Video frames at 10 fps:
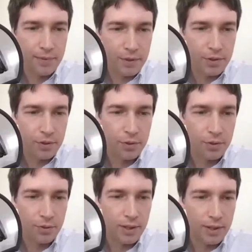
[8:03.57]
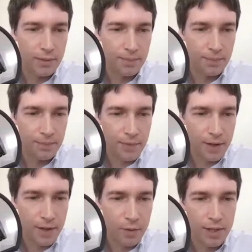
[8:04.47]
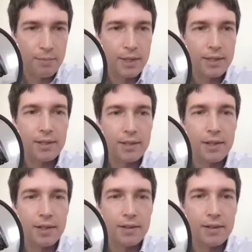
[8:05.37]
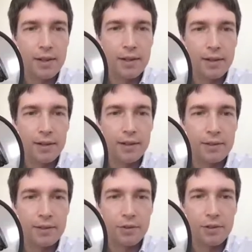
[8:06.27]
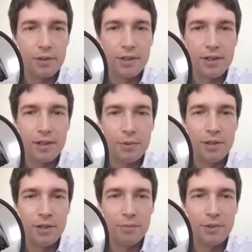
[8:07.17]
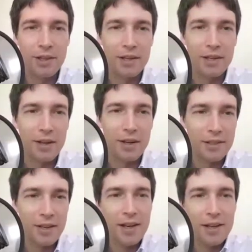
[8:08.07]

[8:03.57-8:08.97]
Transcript: So uh, what that means is that, uh, so it, it went kind of fast.